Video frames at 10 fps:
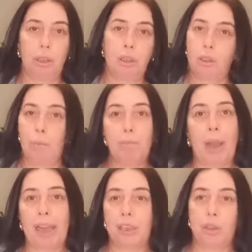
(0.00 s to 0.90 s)
some
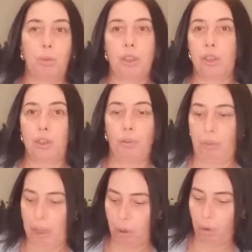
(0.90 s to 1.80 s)
bags with stuff
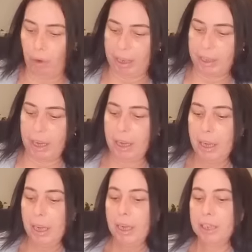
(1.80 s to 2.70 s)
in already.
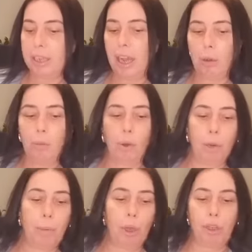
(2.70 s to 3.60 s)
So what
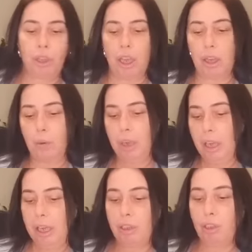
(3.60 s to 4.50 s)
I might do
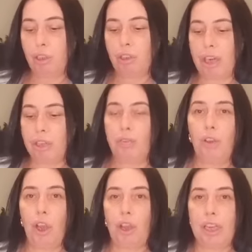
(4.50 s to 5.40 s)
is just
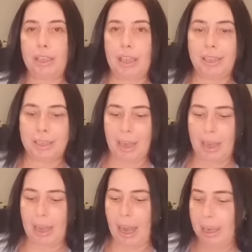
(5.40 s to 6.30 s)
transfer it into
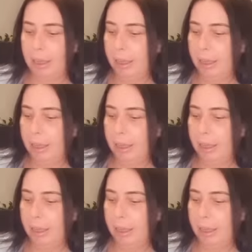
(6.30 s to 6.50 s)
here.